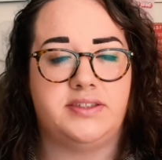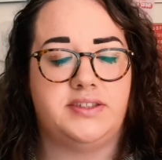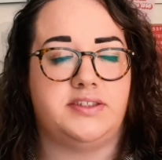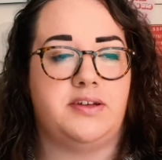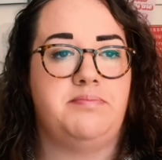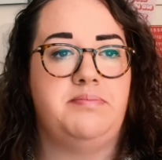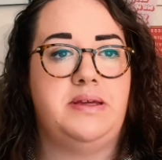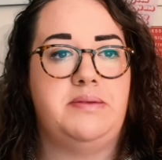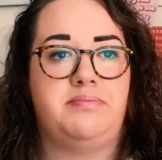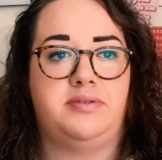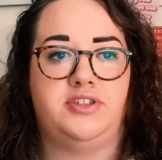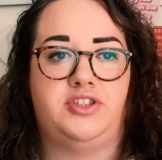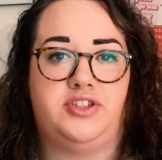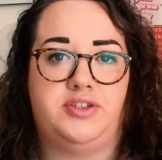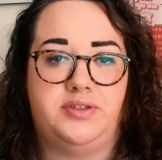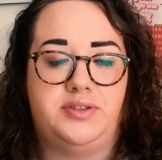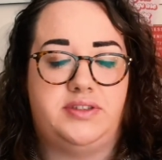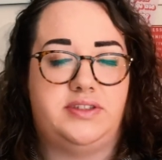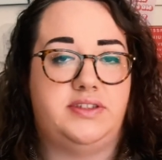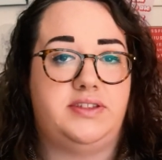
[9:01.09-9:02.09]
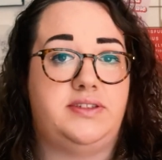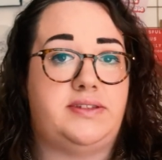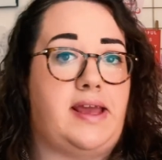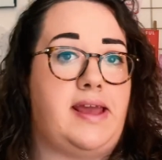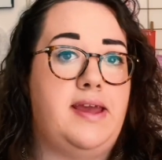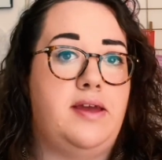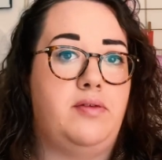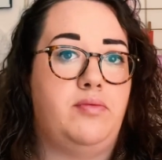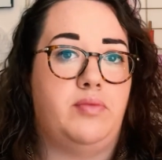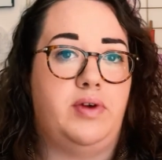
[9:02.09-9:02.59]
Some people choose to
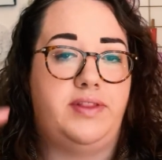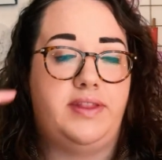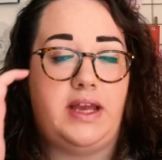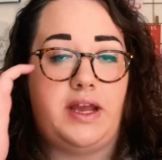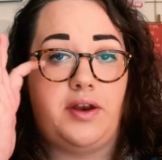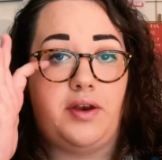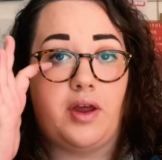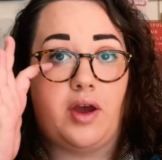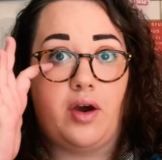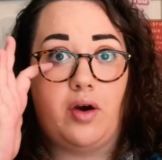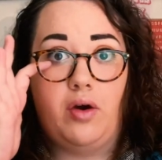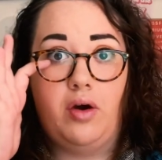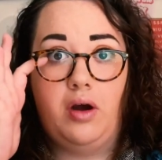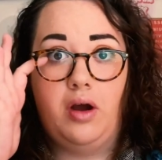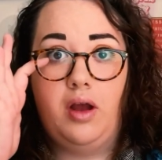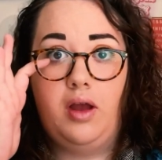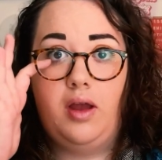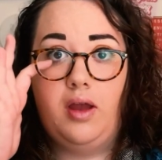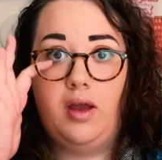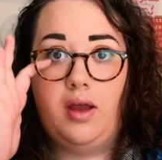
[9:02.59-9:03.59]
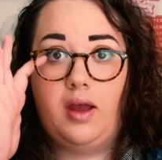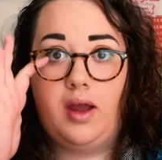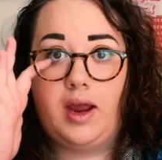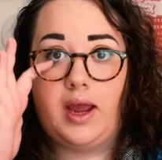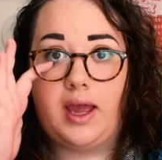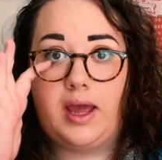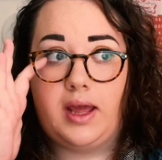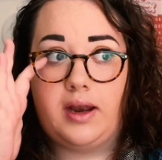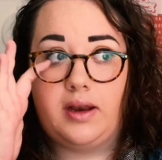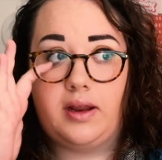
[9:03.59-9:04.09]
stay in what they know
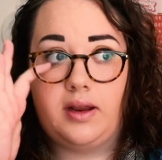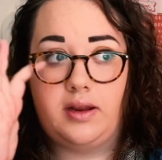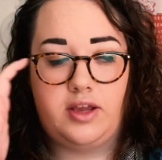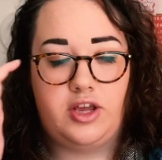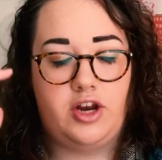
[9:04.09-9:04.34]
and,